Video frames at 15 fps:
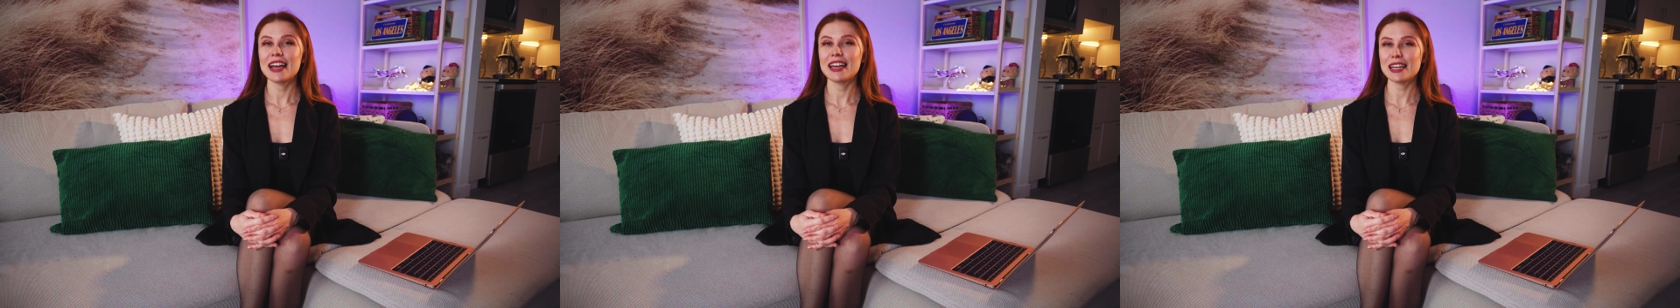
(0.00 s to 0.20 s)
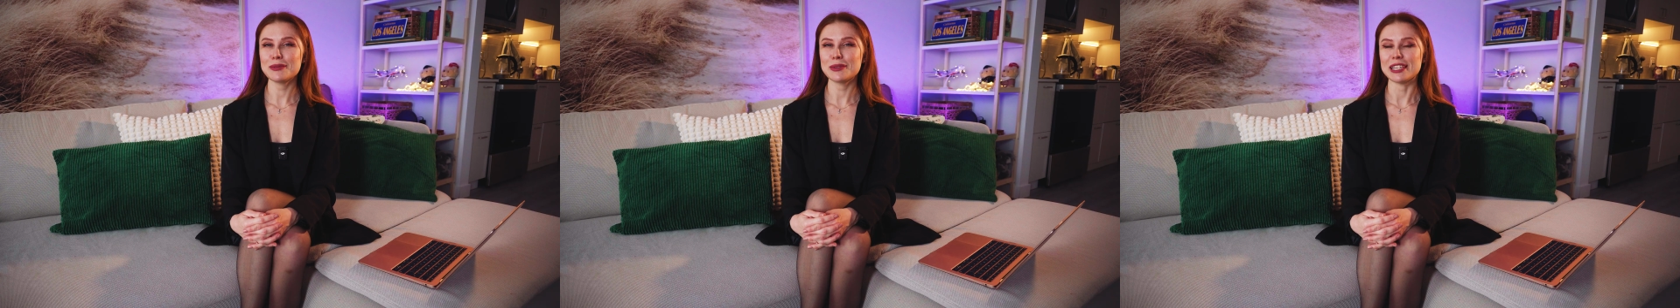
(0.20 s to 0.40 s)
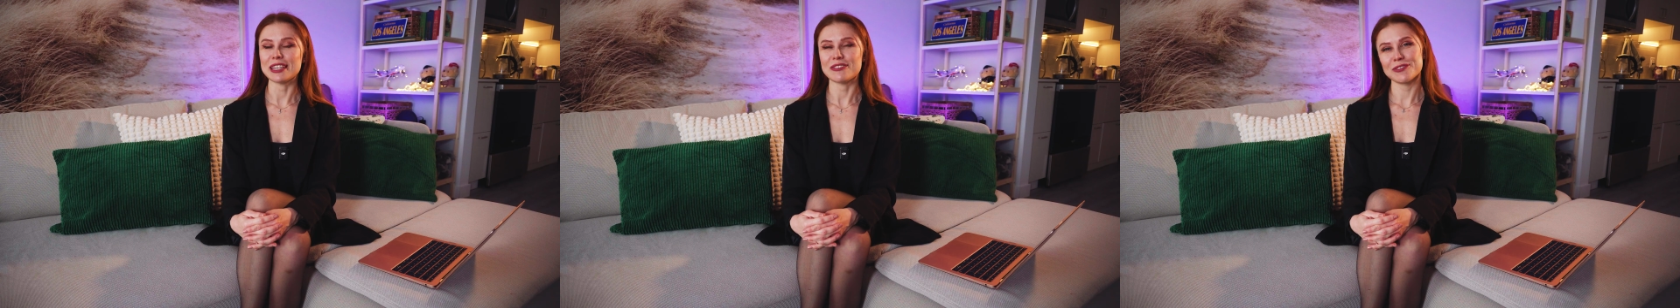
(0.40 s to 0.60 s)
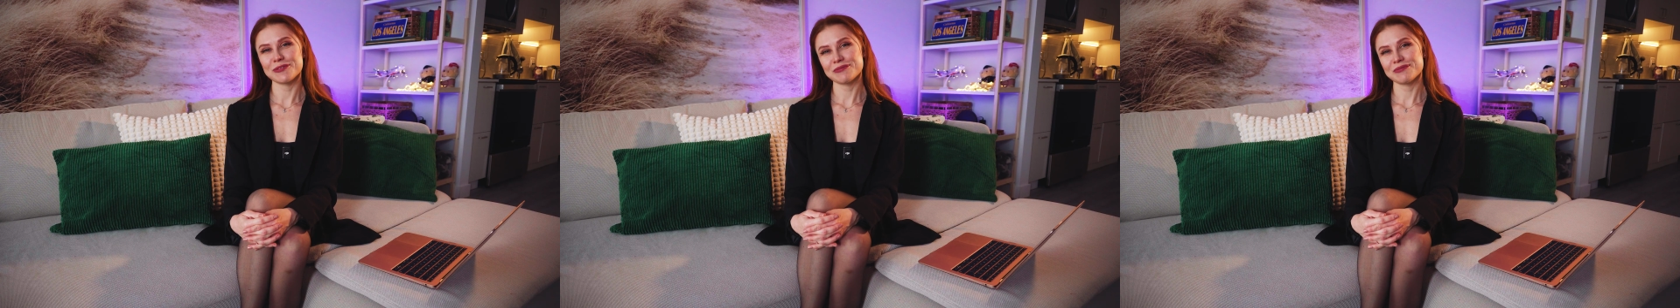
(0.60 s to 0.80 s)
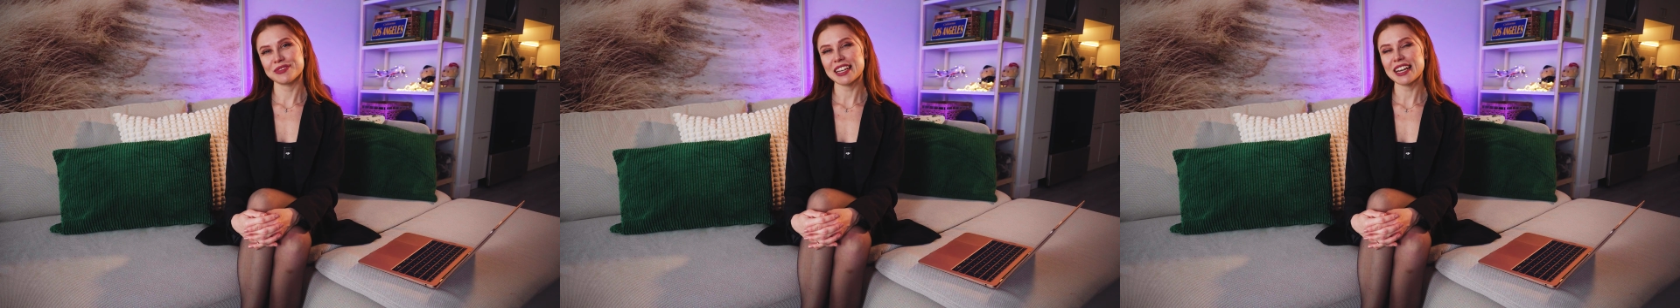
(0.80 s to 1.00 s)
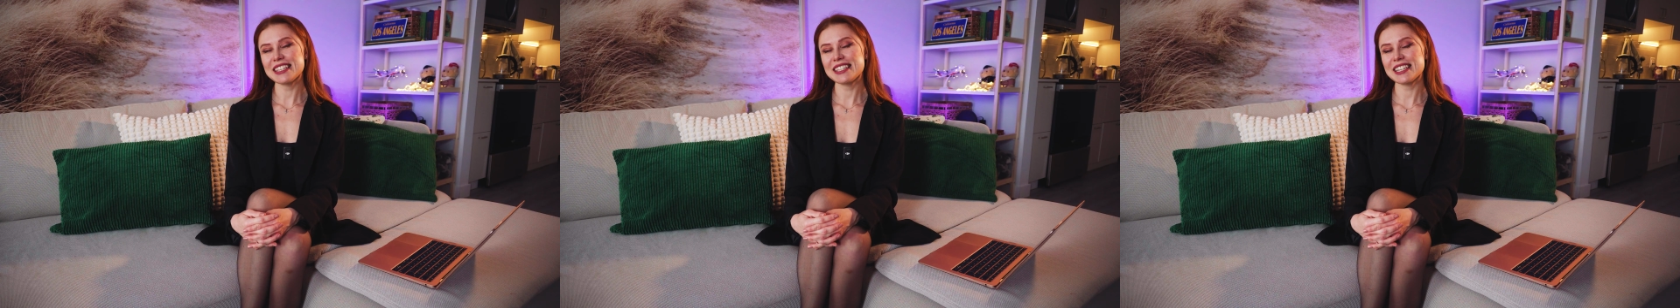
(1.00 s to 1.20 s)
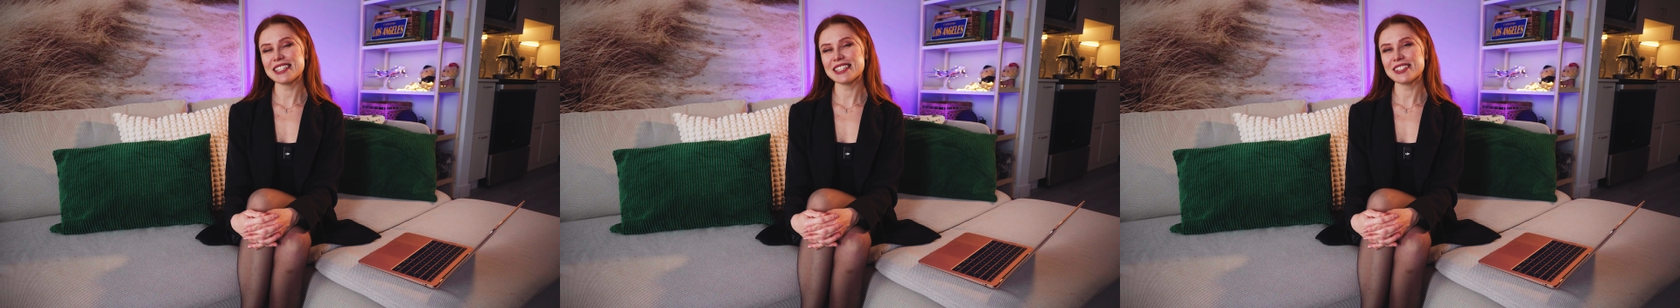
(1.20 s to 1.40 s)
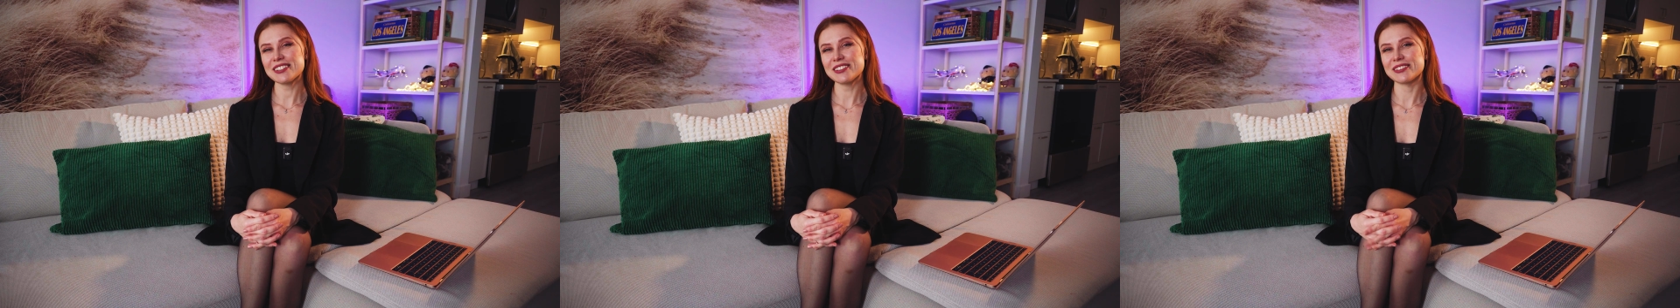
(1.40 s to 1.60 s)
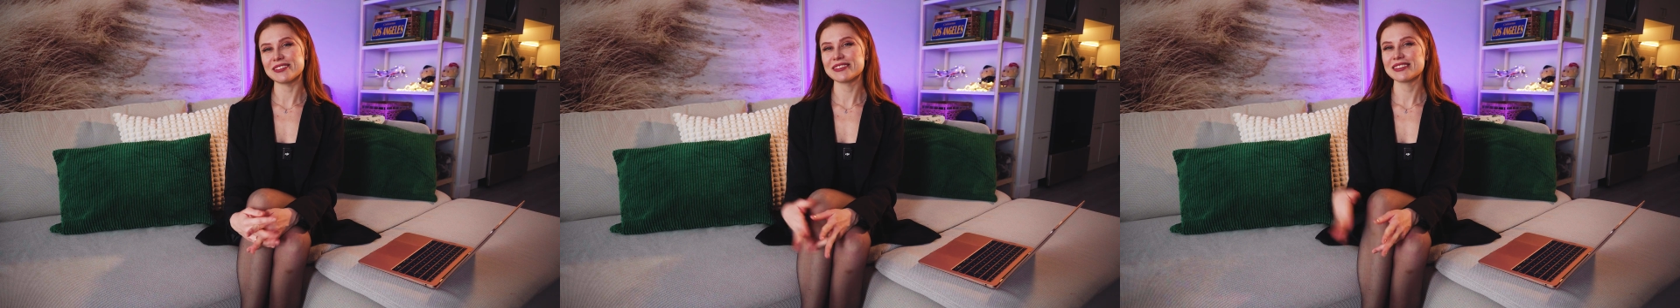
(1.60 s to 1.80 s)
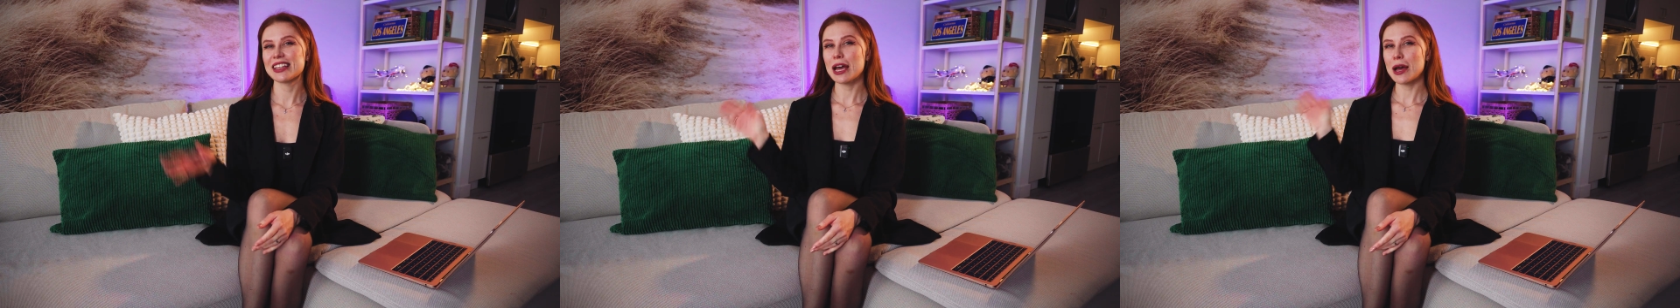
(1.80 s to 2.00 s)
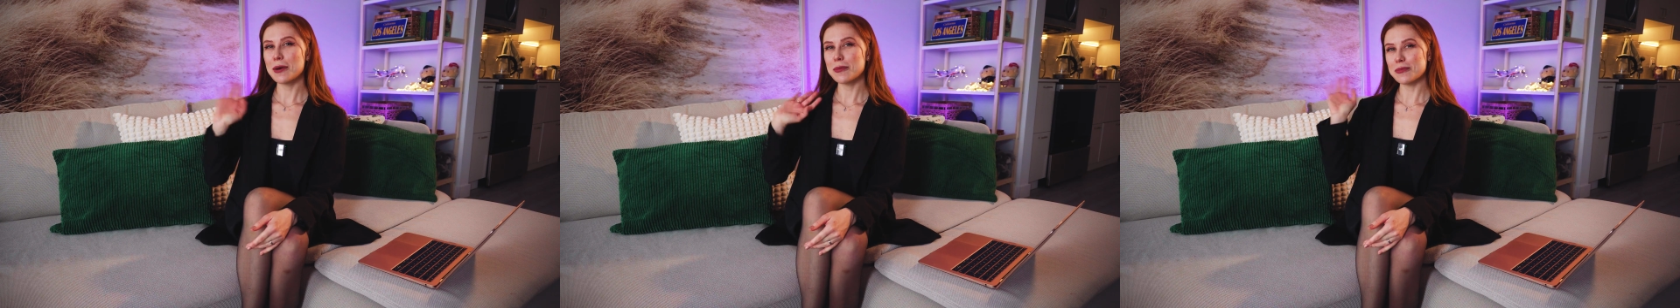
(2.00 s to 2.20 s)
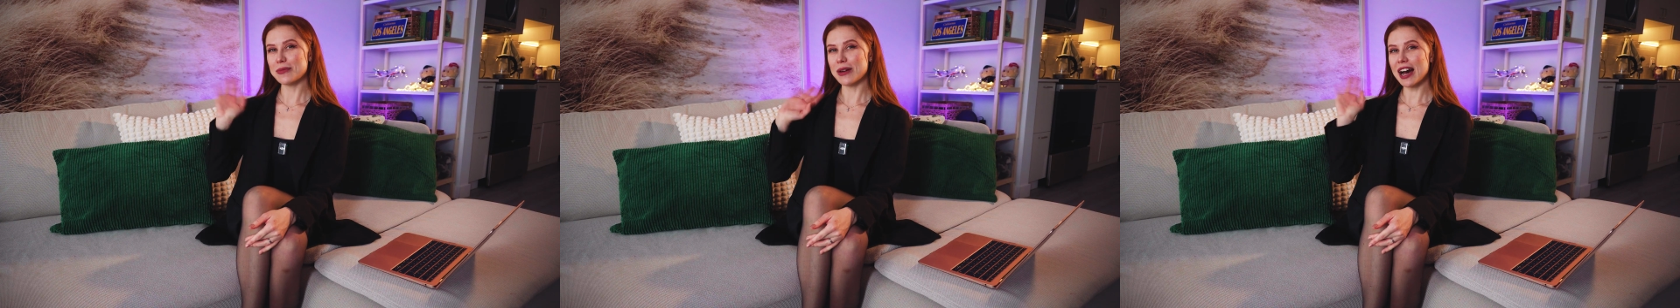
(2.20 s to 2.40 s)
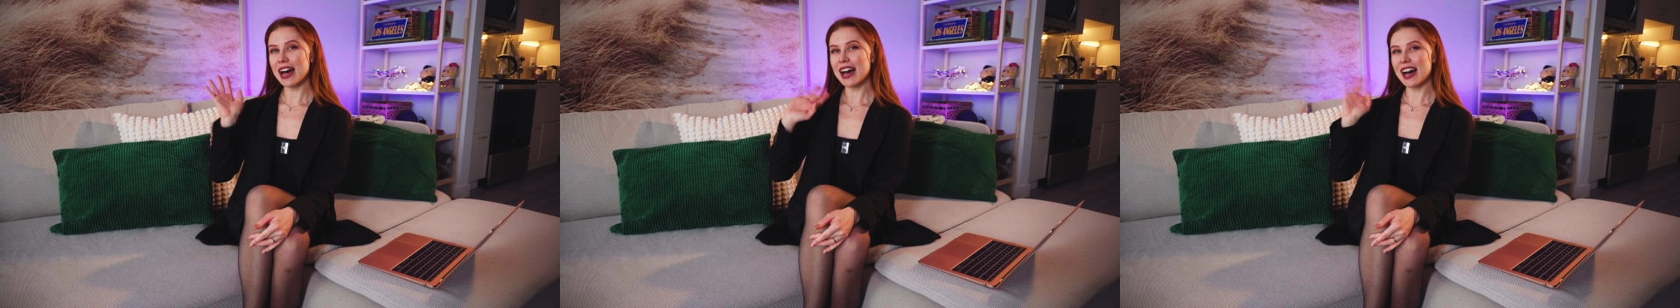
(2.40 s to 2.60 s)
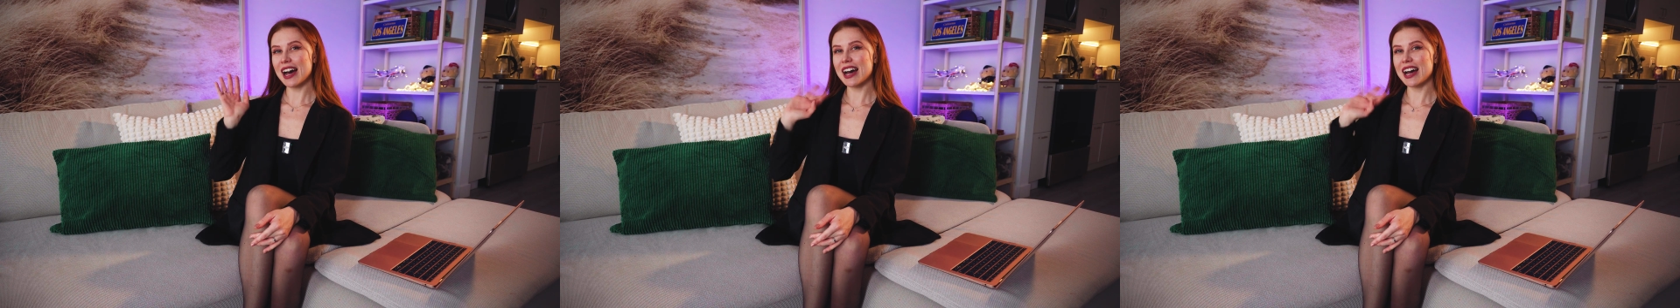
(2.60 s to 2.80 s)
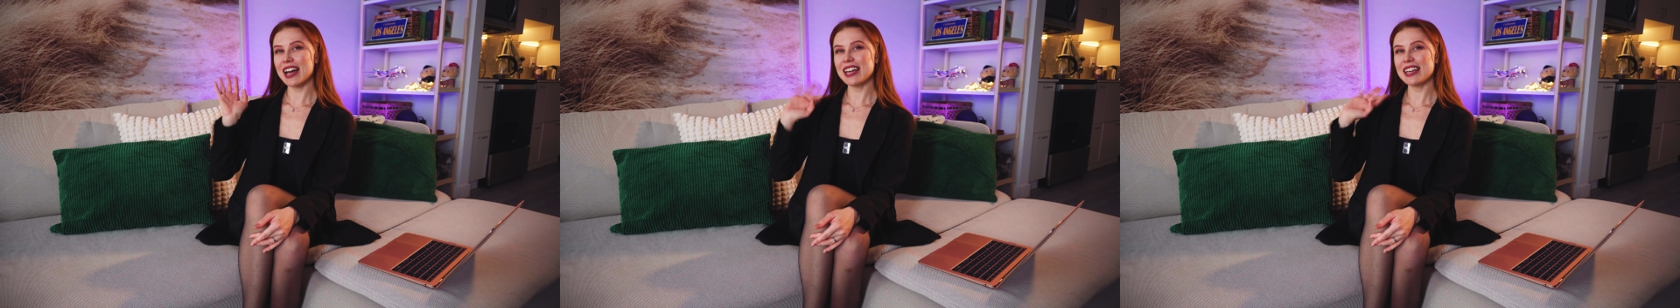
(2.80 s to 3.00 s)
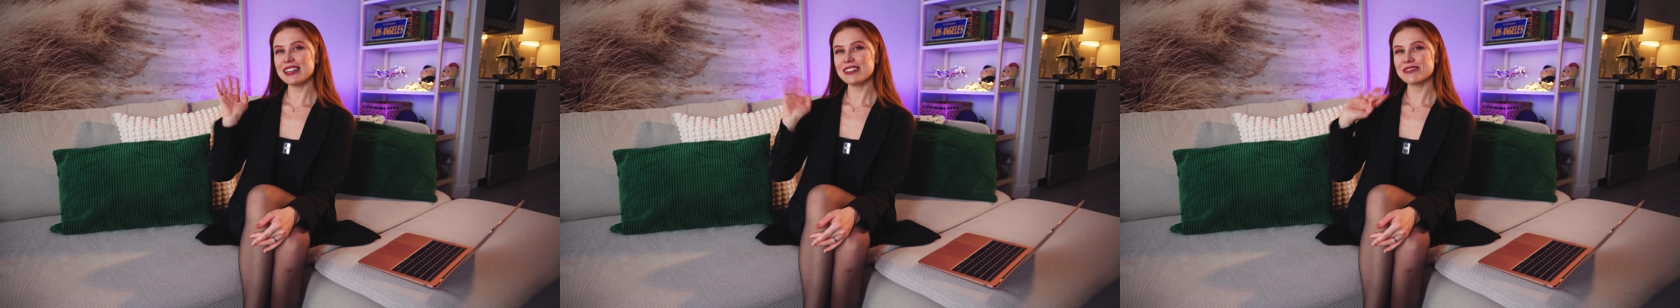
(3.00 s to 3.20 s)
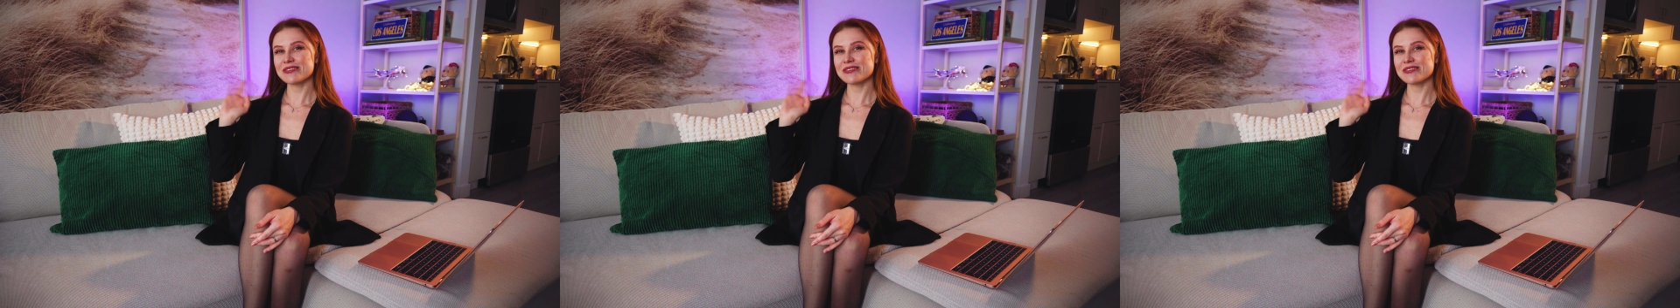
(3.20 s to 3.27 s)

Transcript: And I believe I see you soon. Bye!